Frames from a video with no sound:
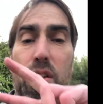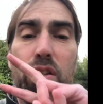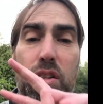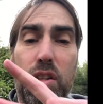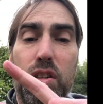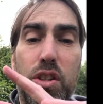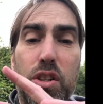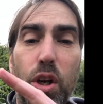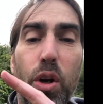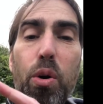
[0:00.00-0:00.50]

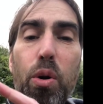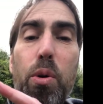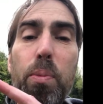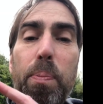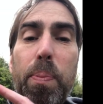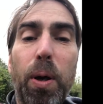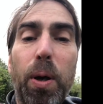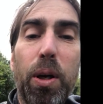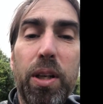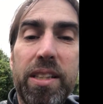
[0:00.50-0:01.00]
2
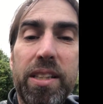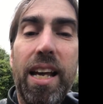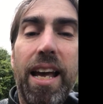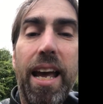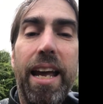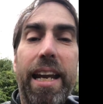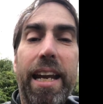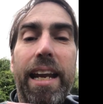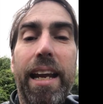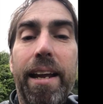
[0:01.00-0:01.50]
per
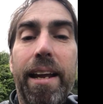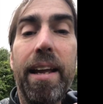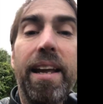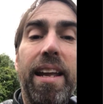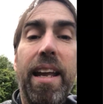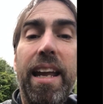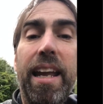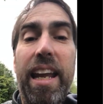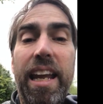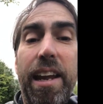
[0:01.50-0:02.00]
day.
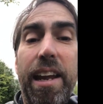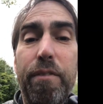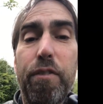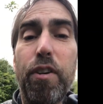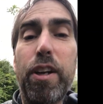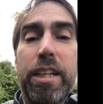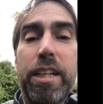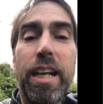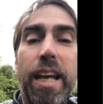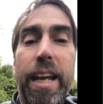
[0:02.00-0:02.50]
every
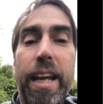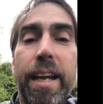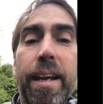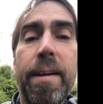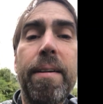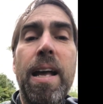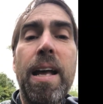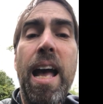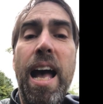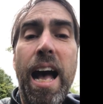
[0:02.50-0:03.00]
day.
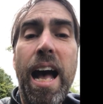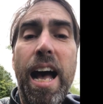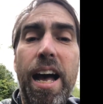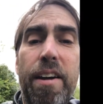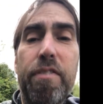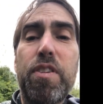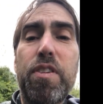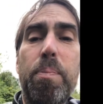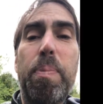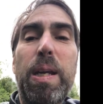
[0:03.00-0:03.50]

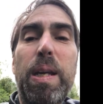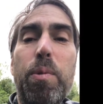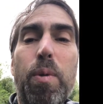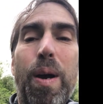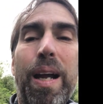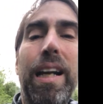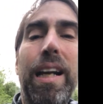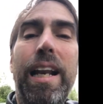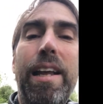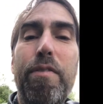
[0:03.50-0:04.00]
After
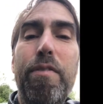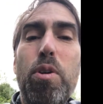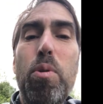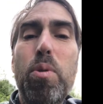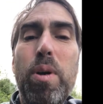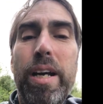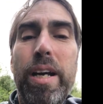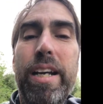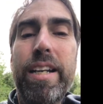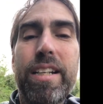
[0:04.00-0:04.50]
B1 level,
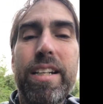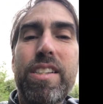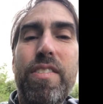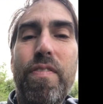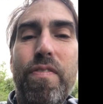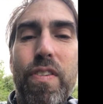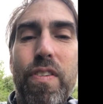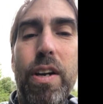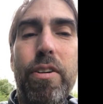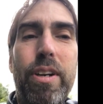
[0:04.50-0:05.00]
it is
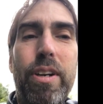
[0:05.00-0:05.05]
very